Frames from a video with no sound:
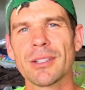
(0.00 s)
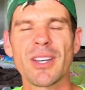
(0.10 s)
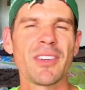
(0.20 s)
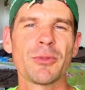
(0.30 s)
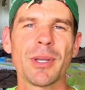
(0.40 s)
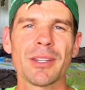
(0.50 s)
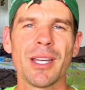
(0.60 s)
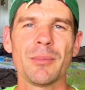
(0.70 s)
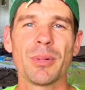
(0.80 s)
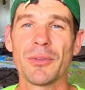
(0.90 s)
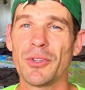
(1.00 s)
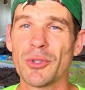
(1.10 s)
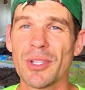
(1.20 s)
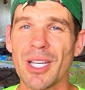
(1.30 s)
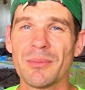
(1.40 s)
I don't even expect that. But if you
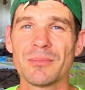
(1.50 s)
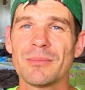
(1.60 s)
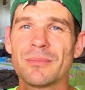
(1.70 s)
do that,